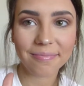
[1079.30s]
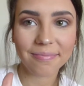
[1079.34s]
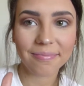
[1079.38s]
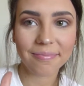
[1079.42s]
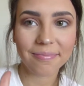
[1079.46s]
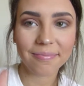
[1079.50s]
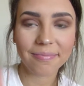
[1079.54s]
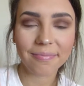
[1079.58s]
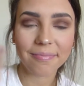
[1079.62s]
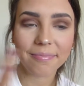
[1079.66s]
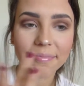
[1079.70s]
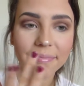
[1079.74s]

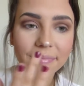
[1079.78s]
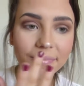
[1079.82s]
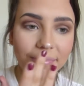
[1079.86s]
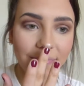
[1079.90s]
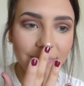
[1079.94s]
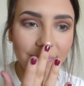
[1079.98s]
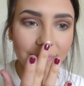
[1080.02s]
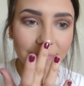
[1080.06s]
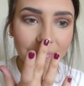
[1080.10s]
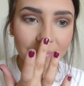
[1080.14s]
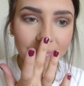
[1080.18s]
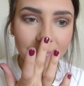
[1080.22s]
I'll
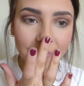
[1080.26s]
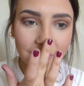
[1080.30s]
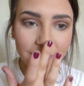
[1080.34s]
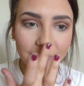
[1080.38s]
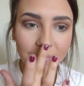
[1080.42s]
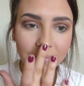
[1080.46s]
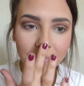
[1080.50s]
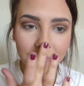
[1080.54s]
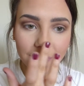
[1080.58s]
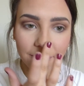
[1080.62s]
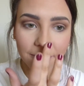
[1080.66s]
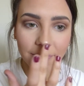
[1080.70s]
use
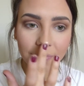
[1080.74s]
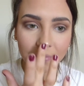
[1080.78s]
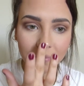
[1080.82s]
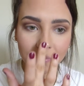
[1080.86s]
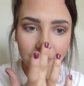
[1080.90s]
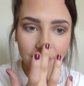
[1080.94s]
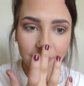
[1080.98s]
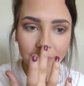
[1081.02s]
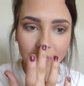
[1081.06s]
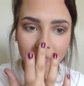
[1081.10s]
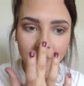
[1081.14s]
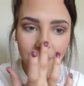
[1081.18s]
that
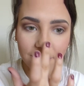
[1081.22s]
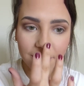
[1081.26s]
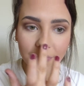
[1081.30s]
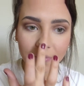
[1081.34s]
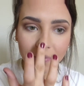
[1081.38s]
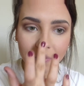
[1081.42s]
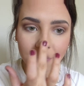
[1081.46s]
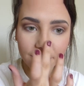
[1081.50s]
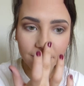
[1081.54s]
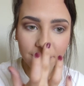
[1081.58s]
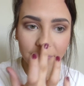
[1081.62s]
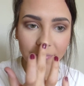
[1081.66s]
first on
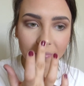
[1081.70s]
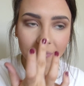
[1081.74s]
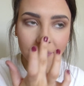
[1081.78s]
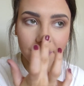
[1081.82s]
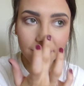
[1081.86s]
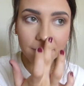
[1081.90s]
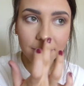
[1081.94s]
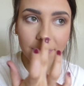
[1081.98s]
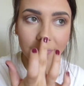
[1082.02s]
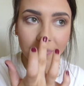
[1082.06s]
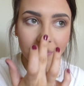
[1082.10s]
my finger.